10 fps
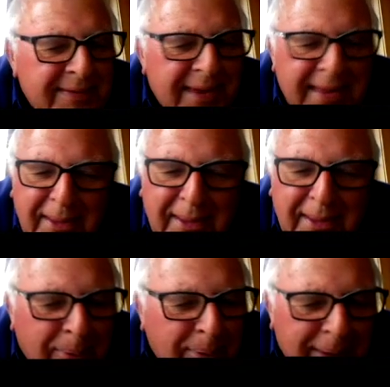See the
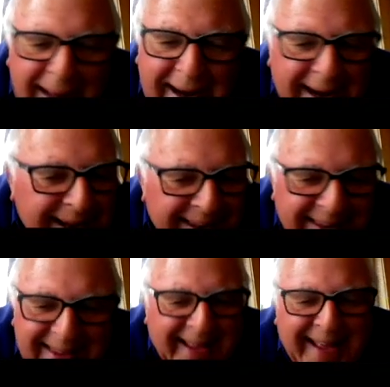whole
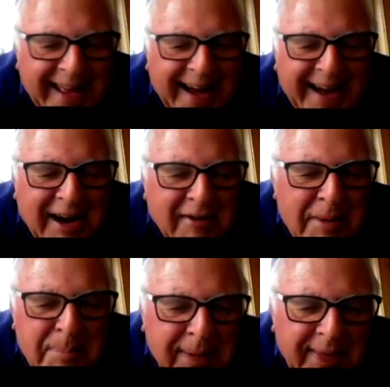island. I
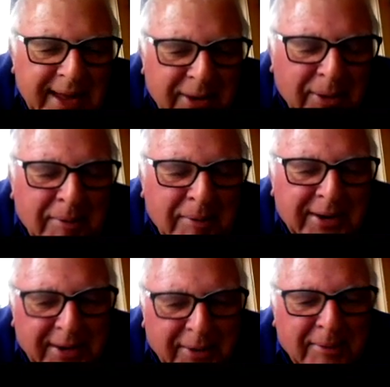repeat that
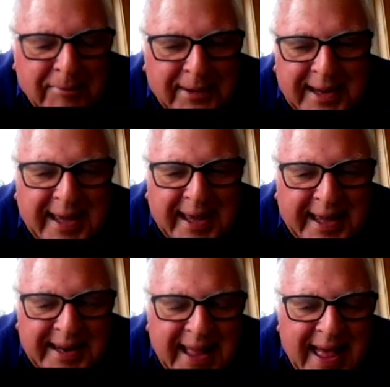over and over
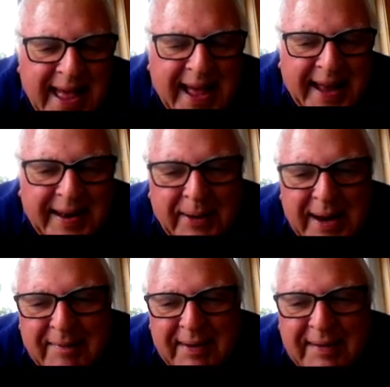again. Now,
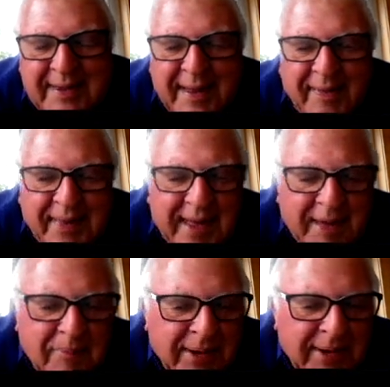having said
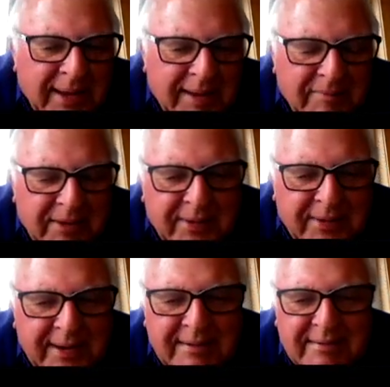that, we all have
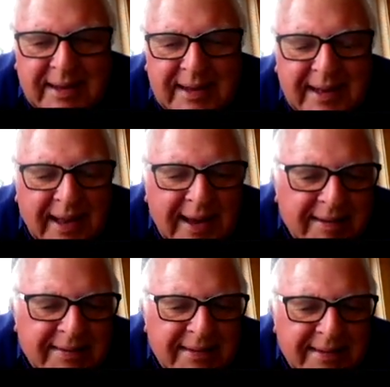different
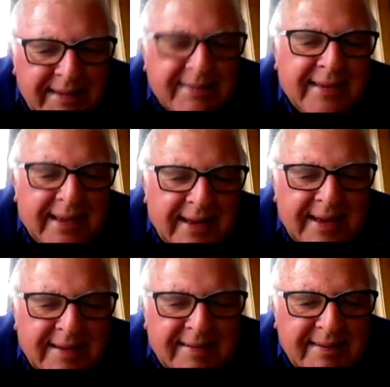likes and
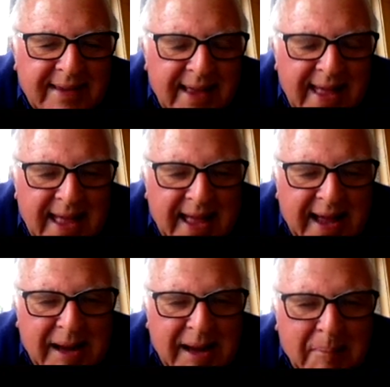dislikes.
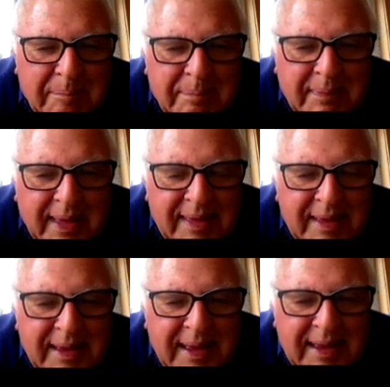
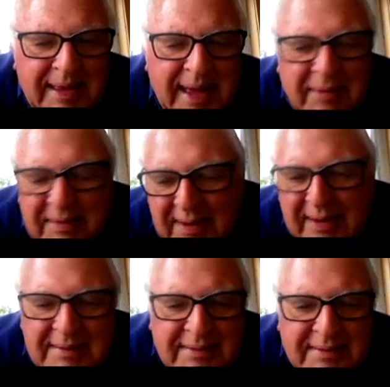Having
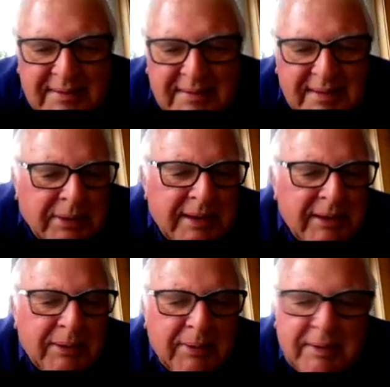talked through it,
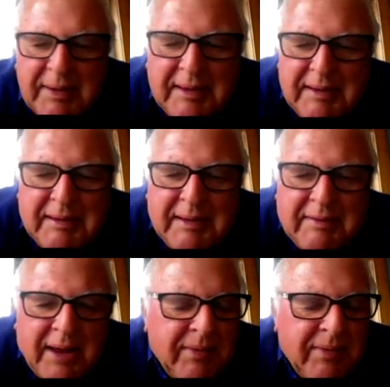
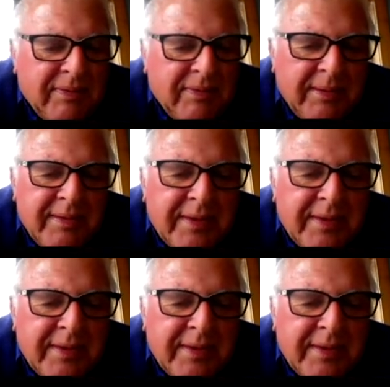it's obvious there is